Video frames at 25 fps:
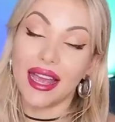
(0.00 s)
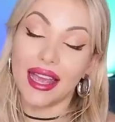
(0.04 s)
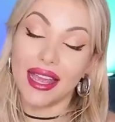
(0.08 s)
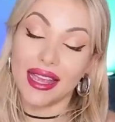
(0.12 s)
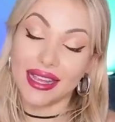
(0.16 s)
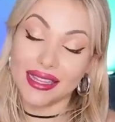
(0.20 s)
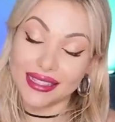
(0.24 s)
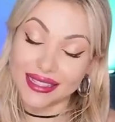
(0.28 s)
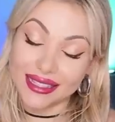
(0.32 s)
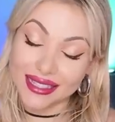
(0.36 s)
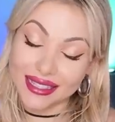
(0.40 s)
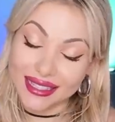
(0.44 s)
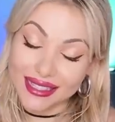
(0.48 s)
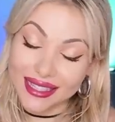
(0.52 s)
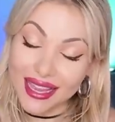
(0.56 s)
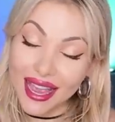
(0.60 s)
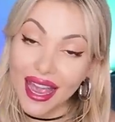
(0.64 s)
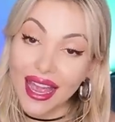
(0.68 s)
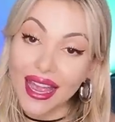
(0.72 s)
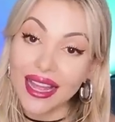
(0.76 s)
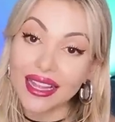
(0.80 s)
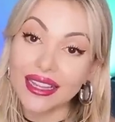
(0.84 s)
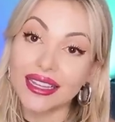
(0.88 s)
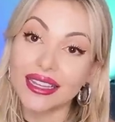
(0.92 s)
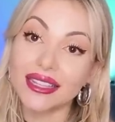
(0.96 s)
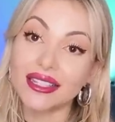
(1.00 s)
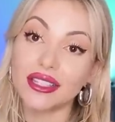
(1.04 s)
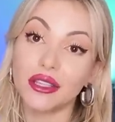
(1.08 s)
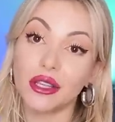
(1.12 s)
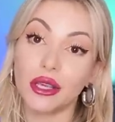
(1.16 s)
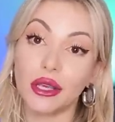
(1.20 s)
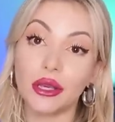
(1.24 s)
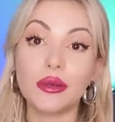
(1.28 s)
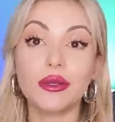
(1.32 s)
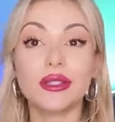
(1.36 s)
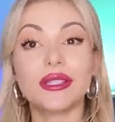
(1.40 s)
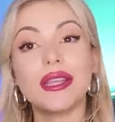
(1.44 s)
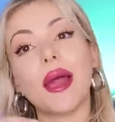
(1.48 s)
Instead, it's
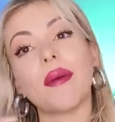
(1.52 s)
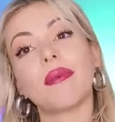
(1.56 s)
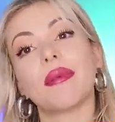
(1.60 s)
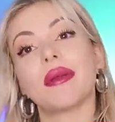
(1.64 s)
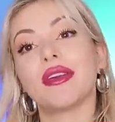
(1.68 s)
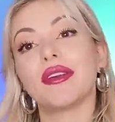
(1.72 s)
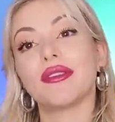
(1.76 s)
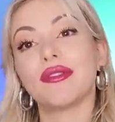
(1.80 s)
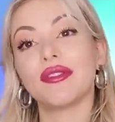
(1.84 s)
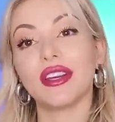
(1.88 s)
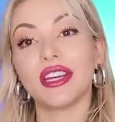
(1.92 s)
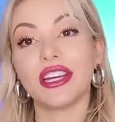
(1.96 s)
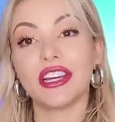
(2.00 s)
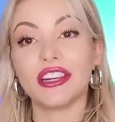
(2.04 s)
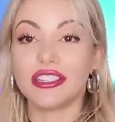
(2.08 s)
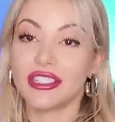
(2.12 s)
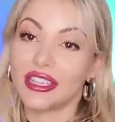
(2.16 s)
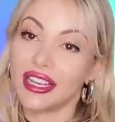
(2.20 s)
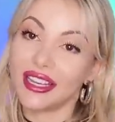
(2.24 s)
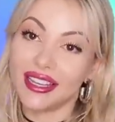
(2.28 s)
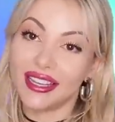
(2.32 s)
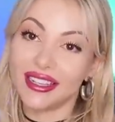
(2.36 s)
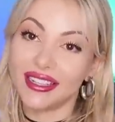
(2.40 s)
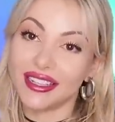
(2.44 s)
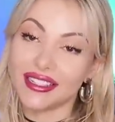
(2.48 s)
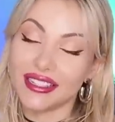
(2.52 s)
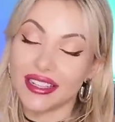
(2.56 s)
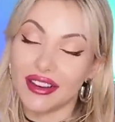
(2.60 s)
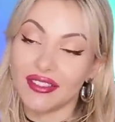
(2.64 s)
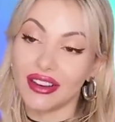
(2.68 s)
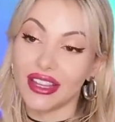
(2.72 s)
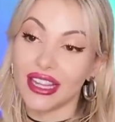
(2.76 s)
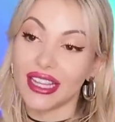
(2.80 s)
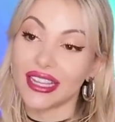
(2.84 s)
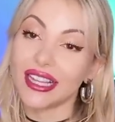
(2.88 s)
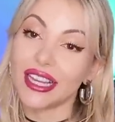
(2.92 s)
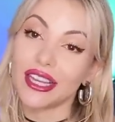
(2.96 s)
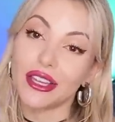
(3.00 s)
you snapping your fingers and he does
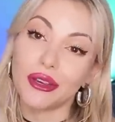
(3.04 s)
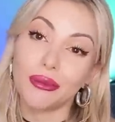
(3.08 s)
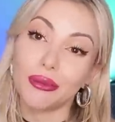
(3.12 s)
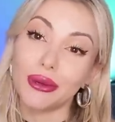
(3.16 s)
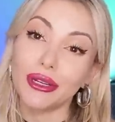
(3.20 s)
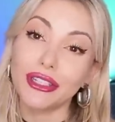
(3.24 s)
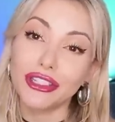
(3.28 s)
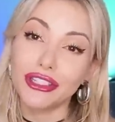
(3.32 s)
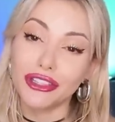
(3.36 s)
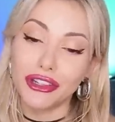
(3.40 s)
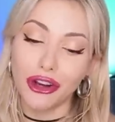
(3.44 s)
everything like your Prince